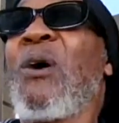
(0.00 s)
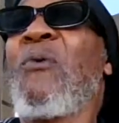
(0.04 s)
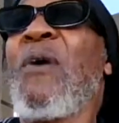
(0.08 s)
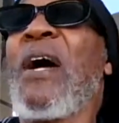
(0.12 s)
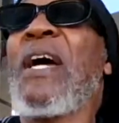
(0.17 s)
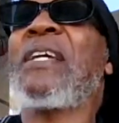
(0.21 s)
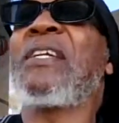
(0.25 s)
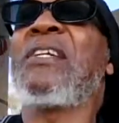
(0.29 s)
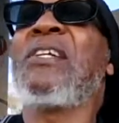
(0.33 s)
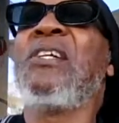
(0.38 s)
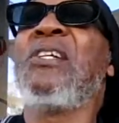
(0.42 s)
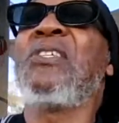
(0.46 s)

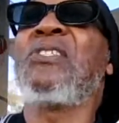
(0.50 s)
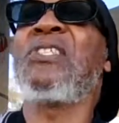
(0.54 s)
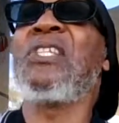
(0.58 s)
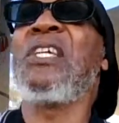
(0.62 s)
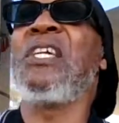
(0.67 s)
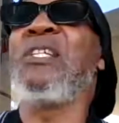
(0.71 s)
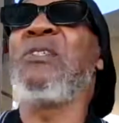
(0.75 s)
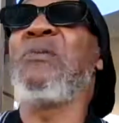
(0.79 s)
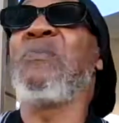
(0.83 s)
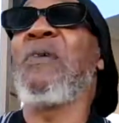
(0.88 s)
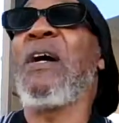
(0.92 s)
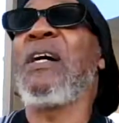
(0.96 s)
right, good
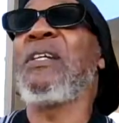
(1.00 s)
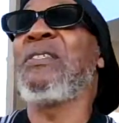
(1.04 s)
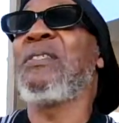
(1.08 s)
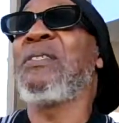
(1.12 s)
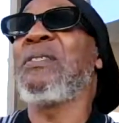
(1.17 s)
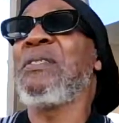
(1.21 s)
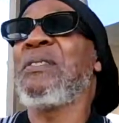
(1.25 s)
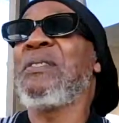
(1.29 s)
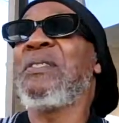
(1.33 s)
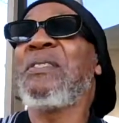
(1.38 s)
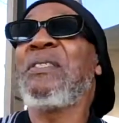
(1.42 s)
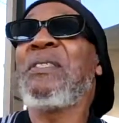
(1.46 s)
seeing you, brother.
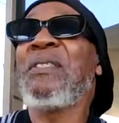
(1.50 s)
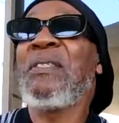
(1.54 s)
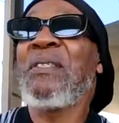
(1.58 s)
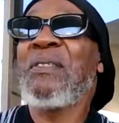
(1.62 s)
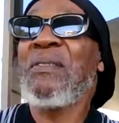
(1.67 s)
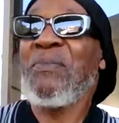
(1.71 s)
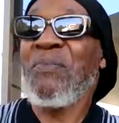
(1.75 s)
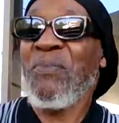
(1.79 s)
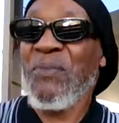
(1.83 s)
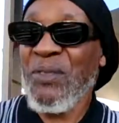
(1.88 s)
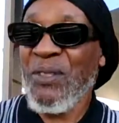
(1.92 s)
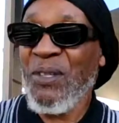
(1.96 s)

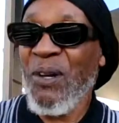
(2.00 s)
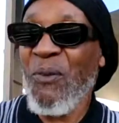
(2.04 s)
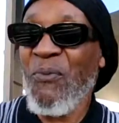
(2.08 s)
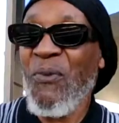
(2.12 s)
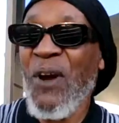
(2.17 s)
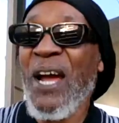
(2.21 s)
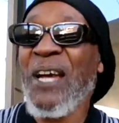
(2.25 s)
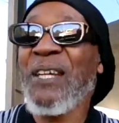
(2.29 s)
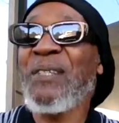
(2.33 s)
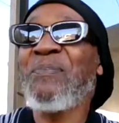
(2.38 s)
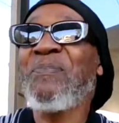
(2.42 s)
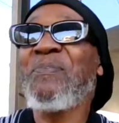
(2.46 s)
All
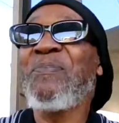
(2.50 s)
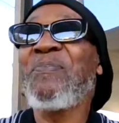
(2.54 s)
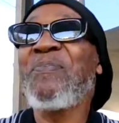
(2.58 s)
right.